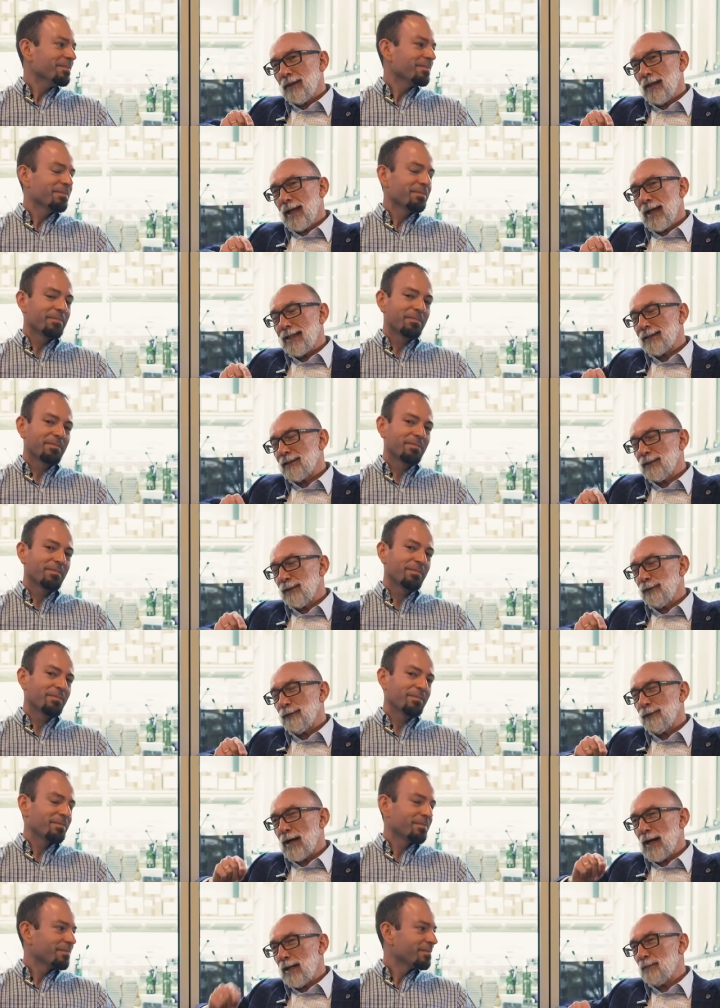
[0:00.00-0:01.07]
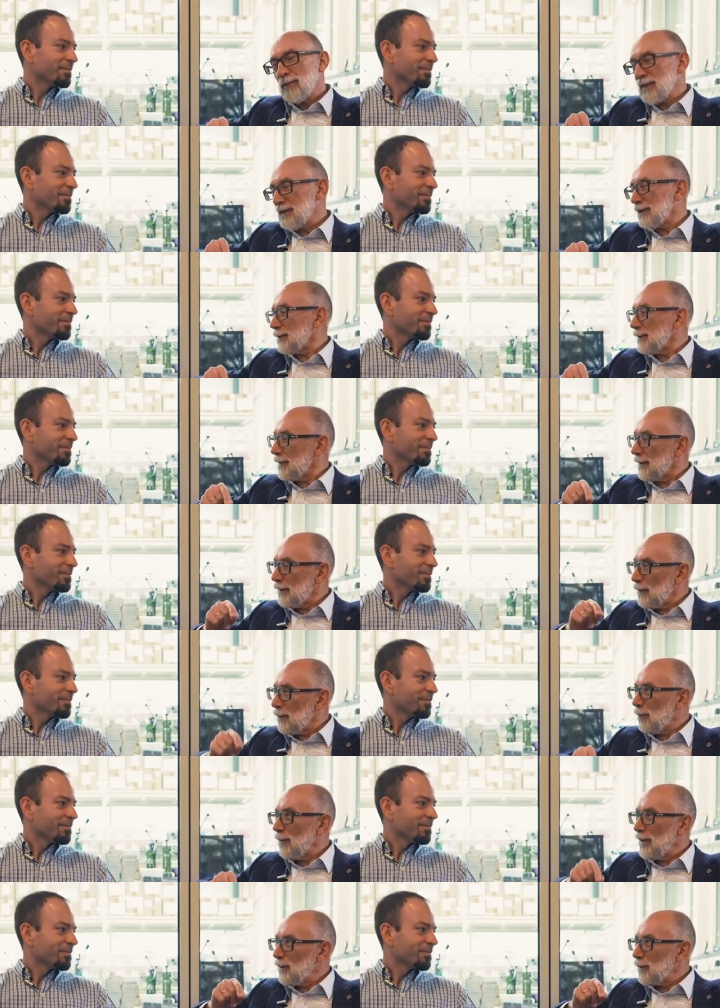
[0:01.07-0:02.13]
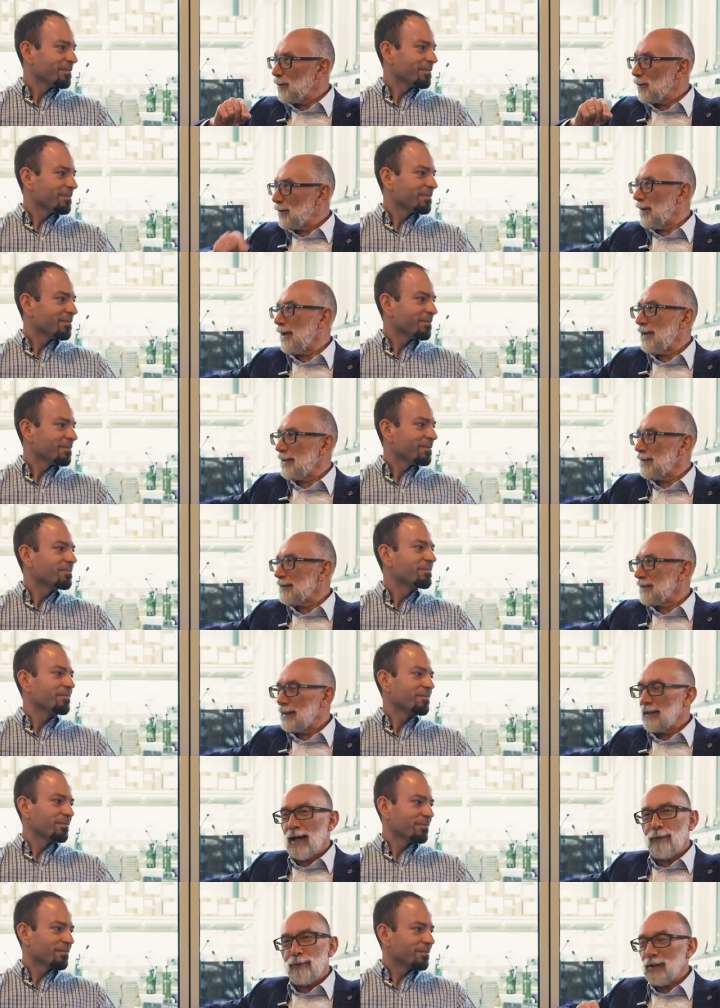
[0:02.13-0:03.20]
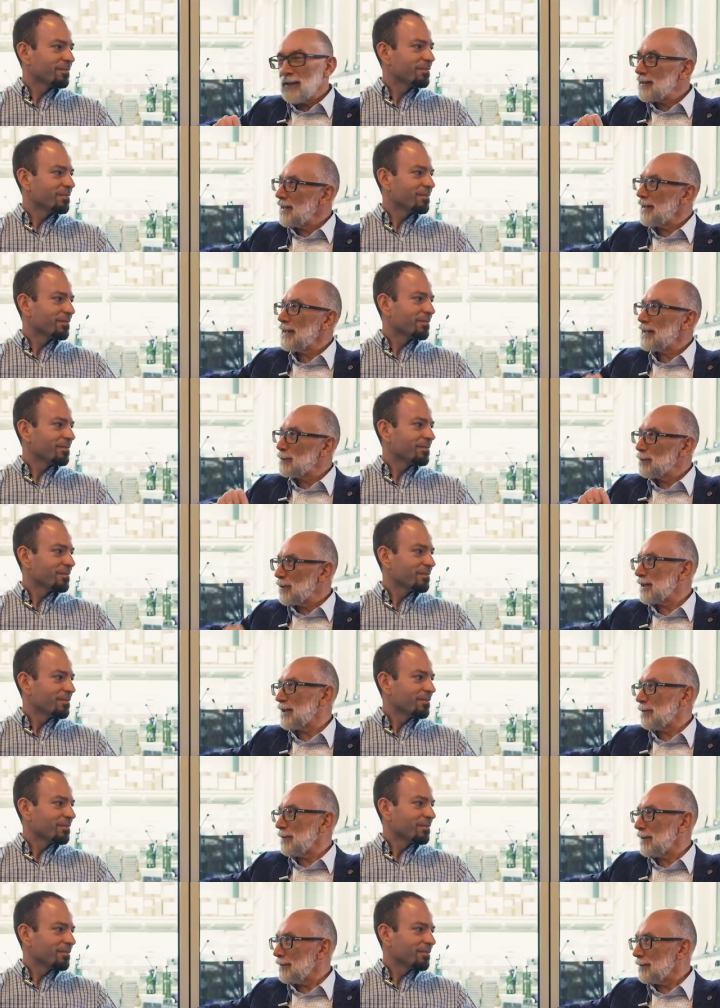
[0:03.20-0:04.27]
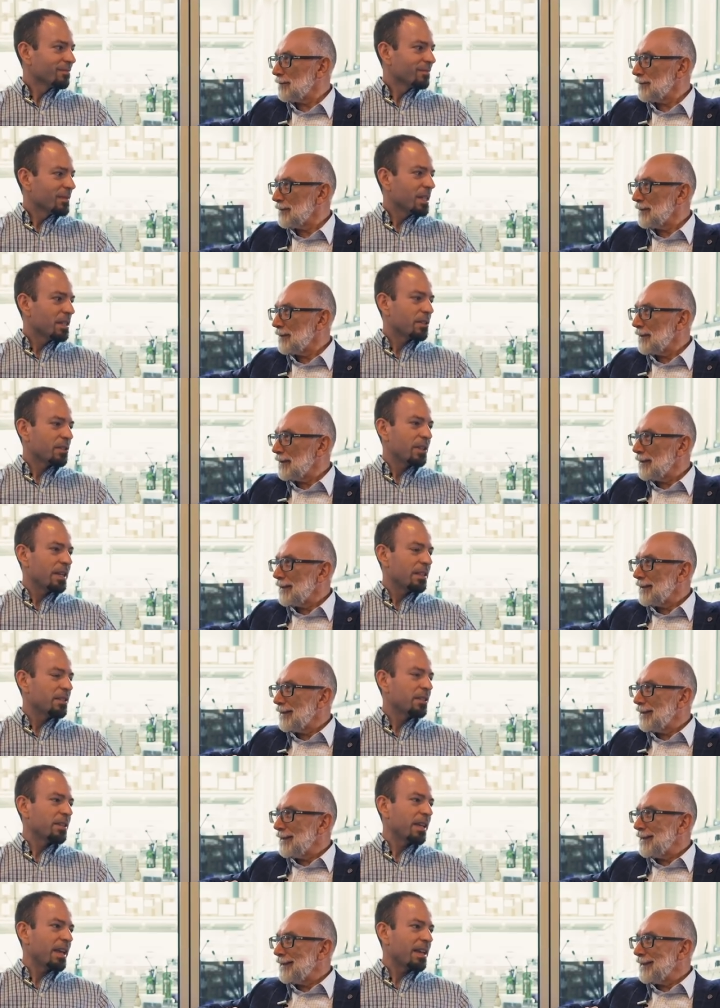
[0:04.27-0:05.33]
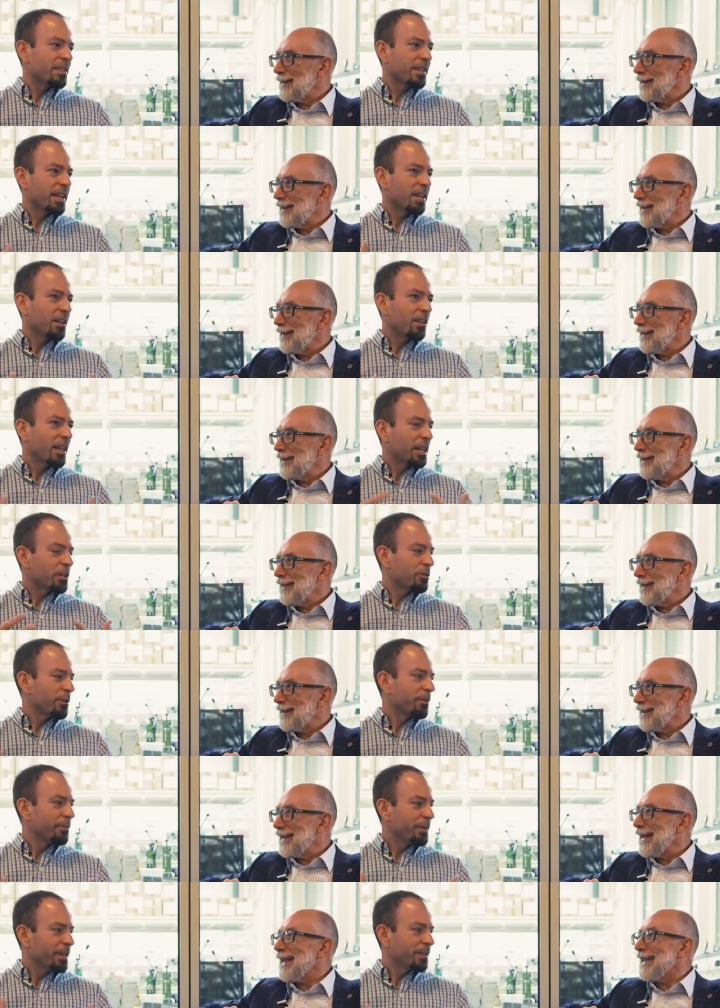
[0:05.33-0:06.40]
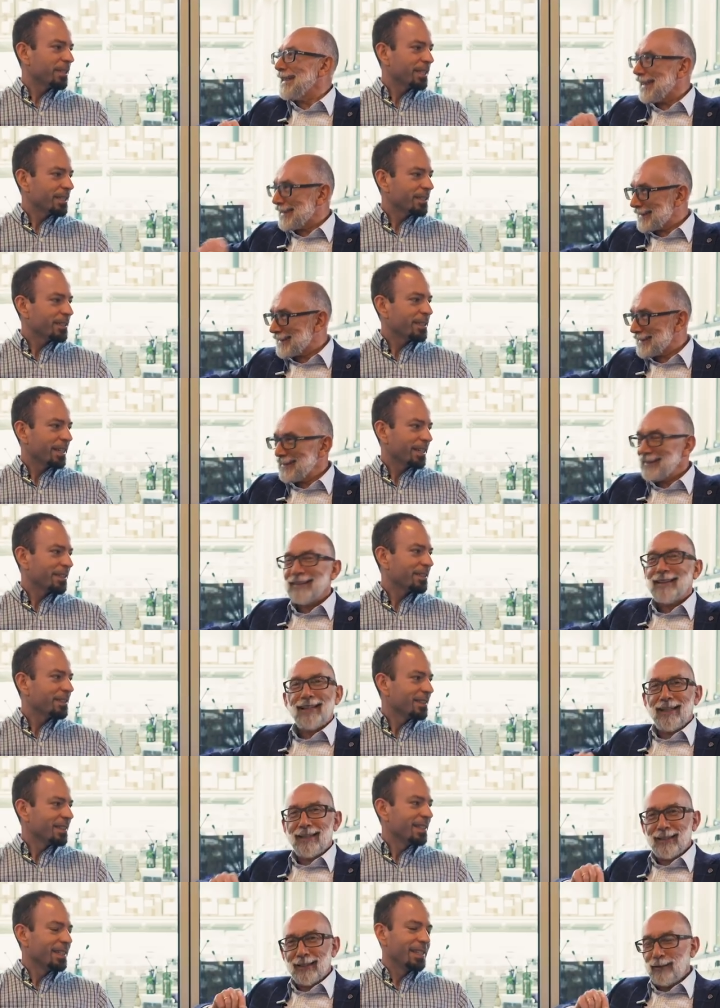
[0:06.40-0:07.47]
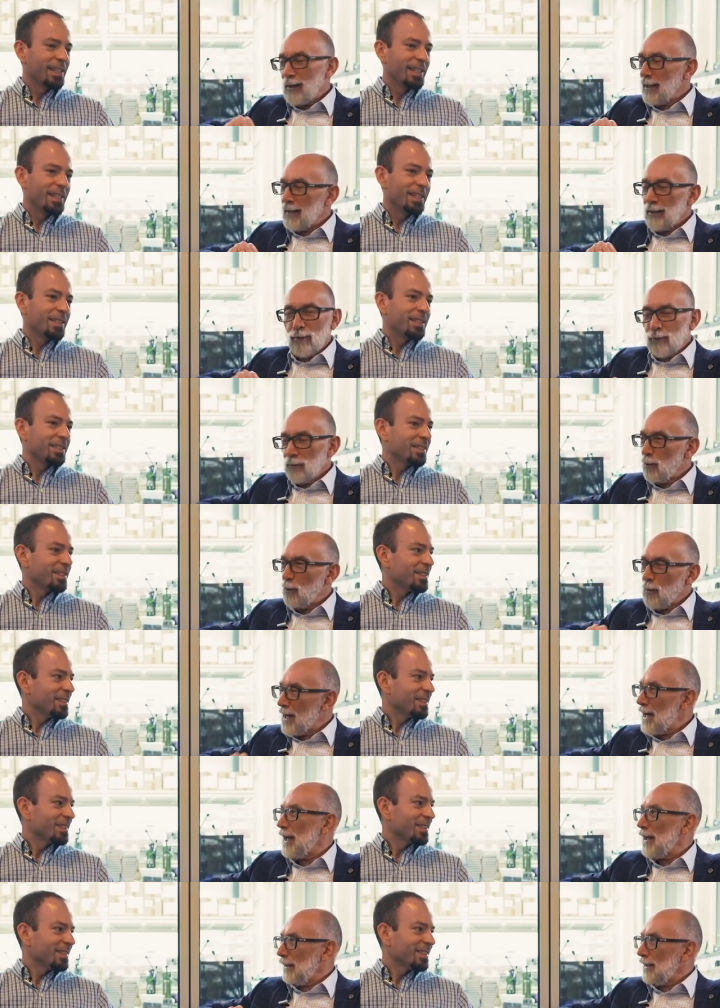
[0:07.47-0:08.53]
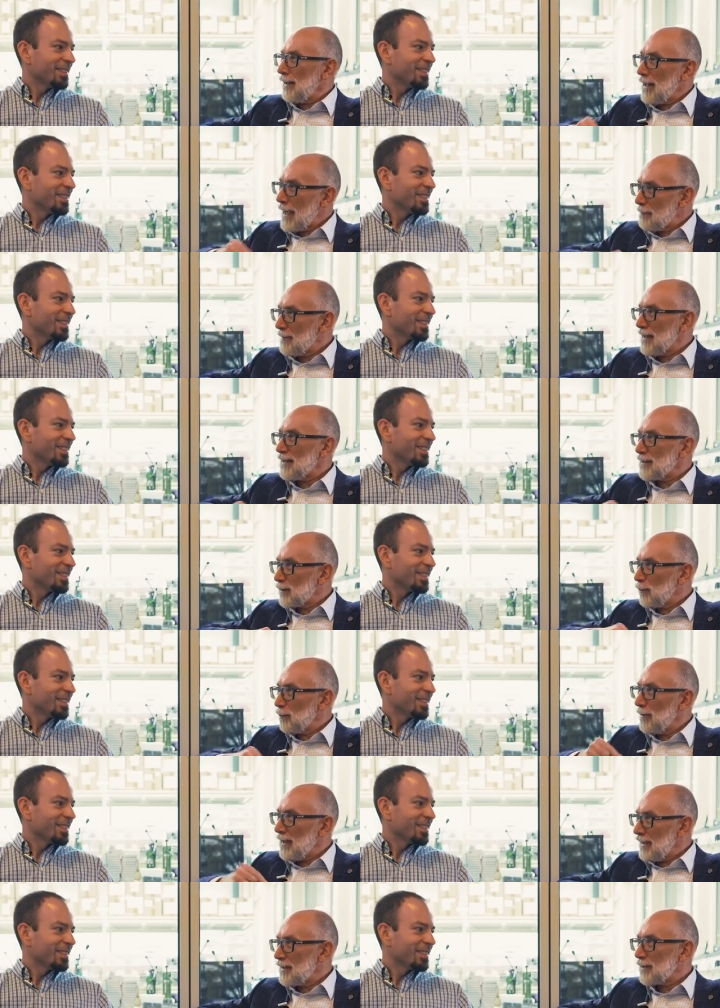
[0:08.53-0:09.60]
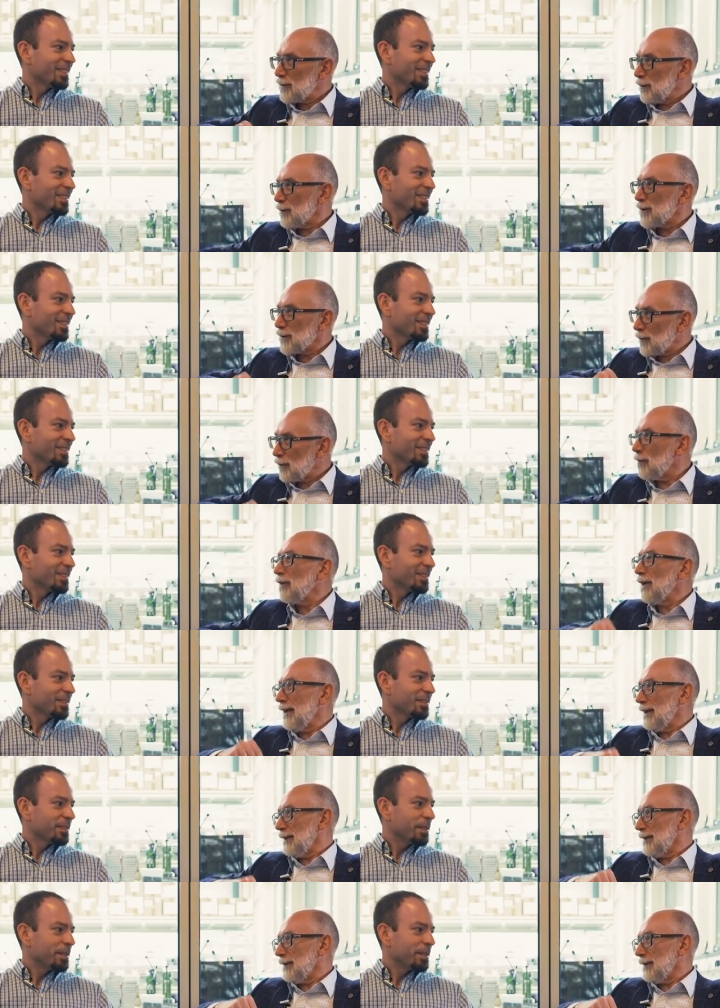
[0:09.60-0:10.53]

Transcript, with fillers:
Speaker 1: has the vibes, you know, when you go there, mm-hmm. that everything is possible.
Speaker 2: It's, it's, it has like an electric feel. Yes. Yeah.
Speaker 1: I don't know why it happens to me so strongly.